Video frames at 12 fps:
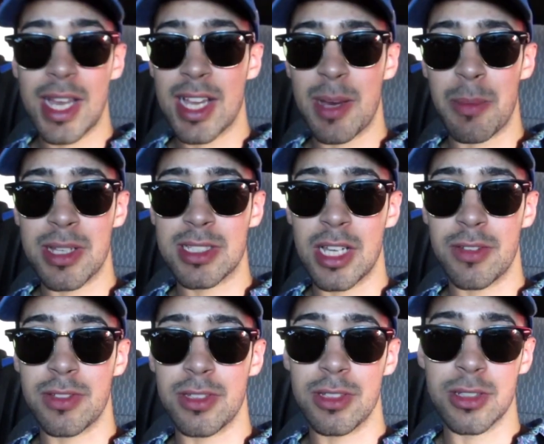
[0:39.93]
I got myself
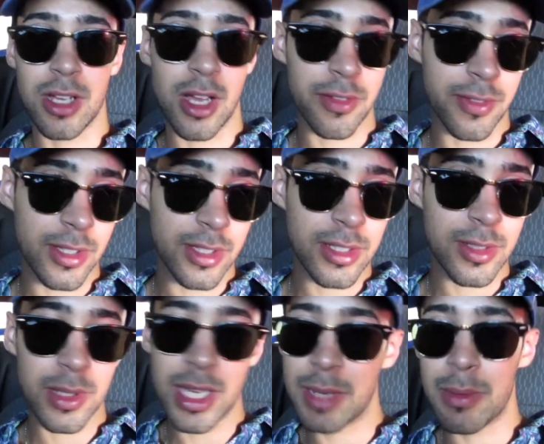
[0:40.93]
a little coffee,
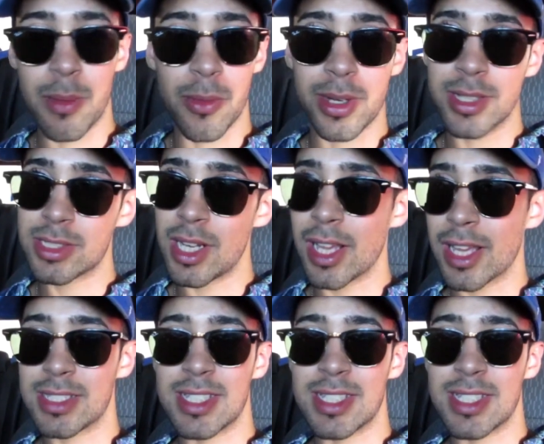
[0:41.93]
getting my morning start. Like I